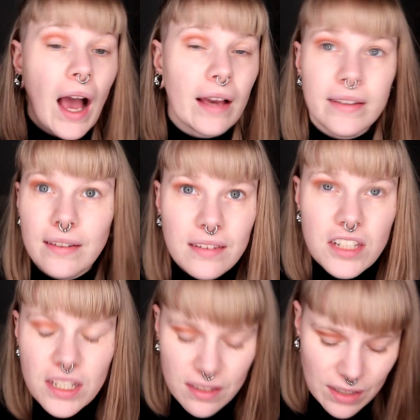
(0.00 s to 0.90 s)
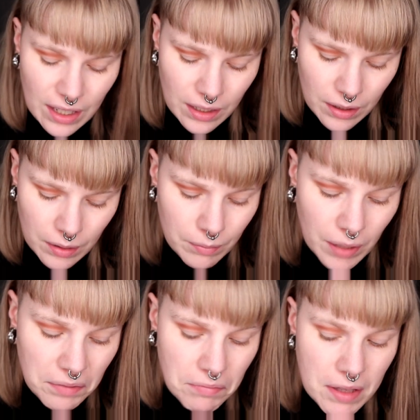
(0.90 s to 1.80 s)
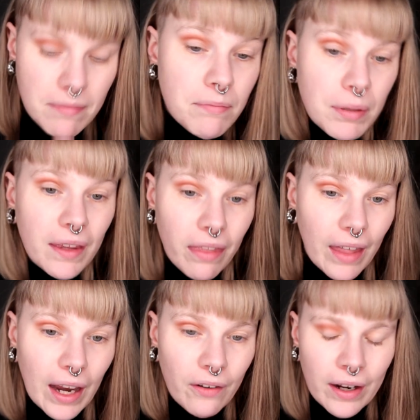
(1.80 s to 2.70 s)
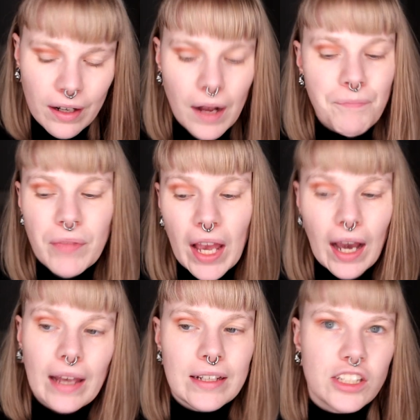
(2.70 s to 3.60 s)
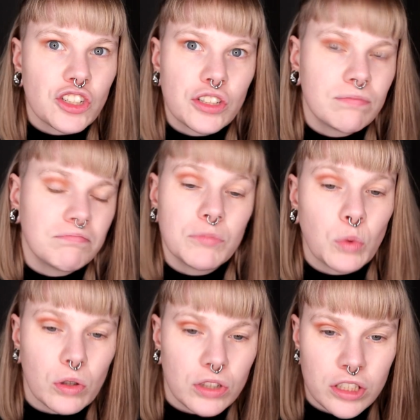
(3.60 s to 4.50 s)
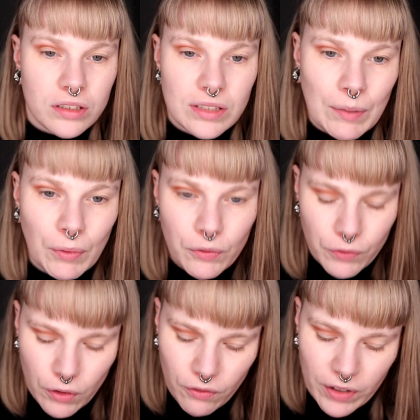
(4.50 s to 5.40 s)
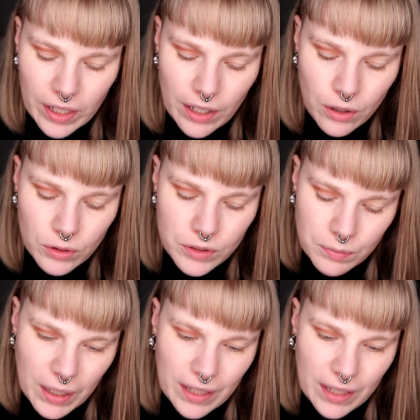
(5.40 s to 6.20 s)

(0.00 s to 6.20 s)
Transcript: I guess she's kind of big there. And I like watched some of her videos,